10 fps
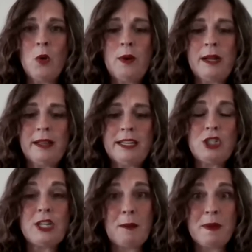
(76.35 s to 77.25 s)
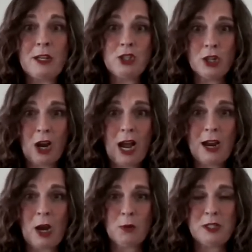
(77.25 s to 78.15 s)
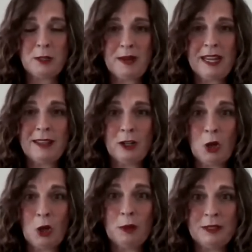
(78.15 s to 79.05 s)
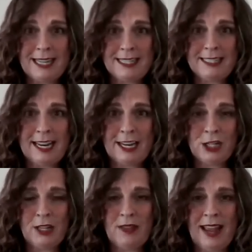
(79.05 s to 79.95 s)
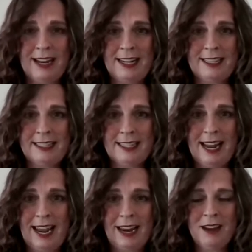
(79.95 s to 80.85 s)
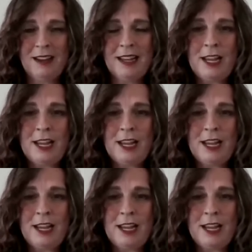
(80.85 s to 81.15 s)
really shaping Chicago to be the global destination that it is today.